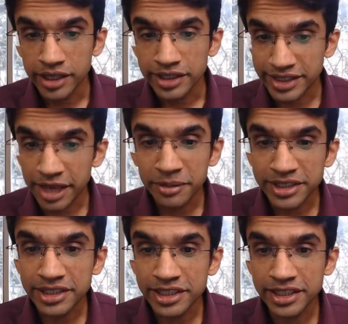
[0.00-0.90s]
Same
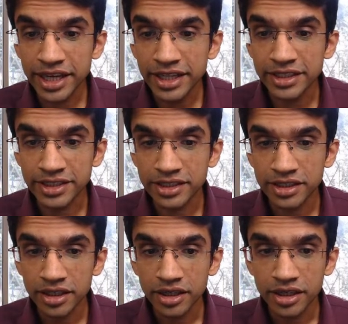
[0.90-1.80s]
is the skills,
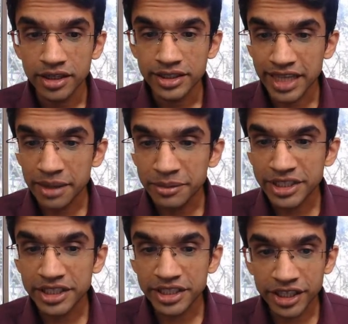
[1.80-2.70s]
same
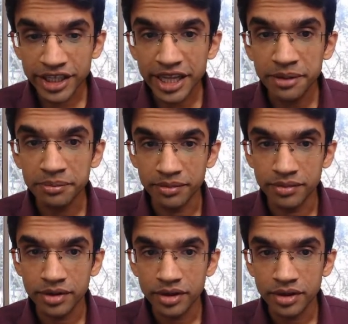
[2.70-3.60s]
is team,
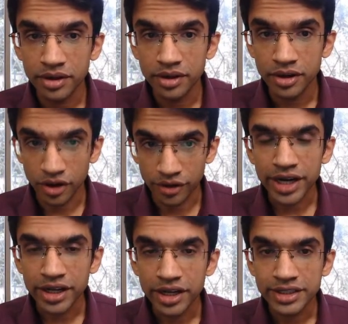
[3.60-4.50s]
all
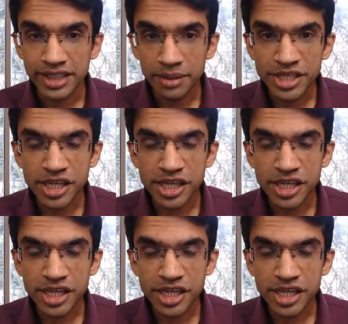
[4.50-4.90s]
right, same is